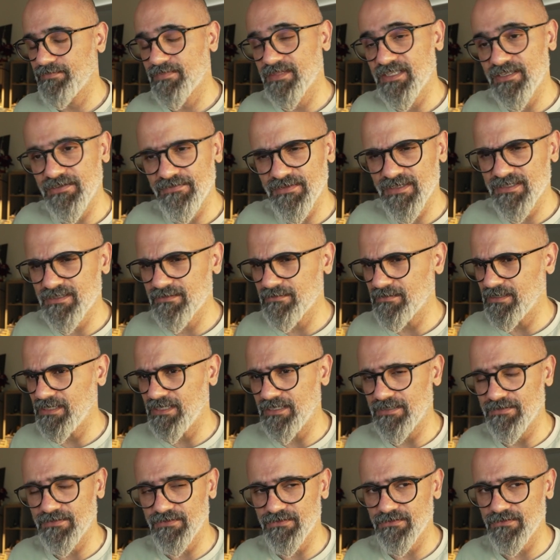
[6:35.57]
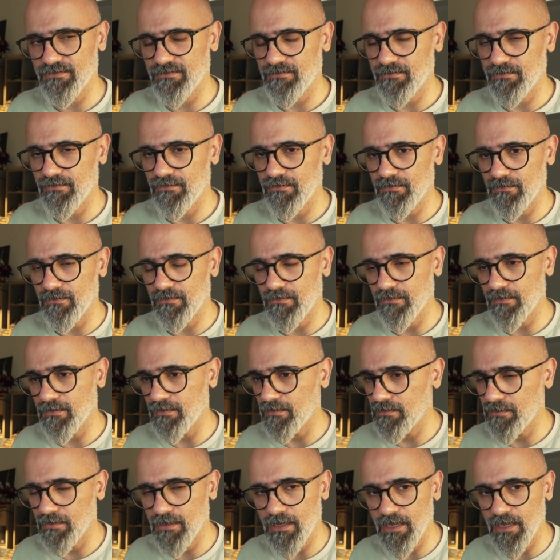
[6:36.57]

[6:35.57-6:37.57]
TV screens or